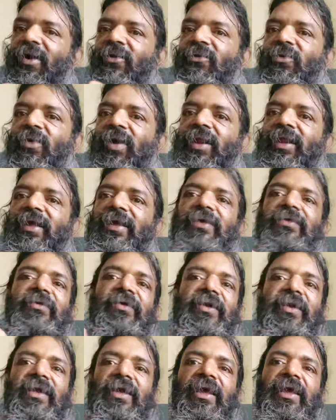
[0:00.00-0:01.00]
One
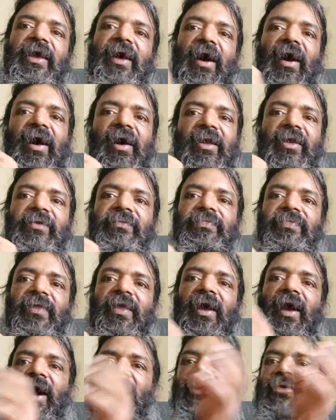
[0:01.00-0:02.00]
is dr,
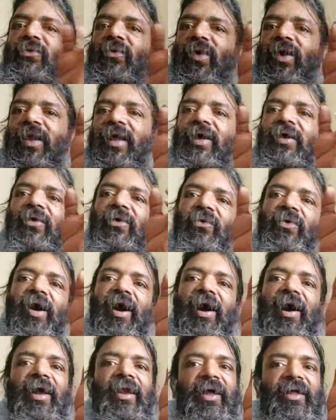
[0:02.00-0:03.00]
and one
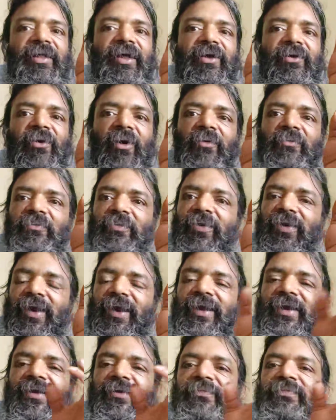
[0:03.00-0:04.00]
another
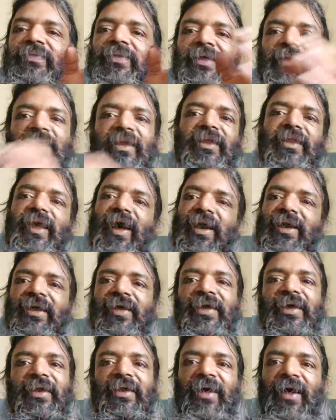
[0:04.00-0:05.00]
component
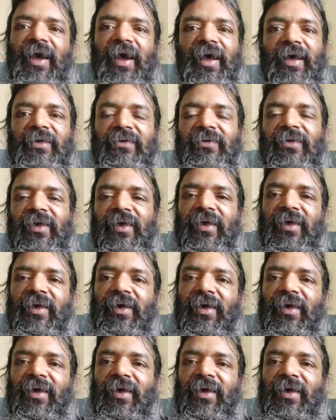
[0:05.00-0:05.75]
that it has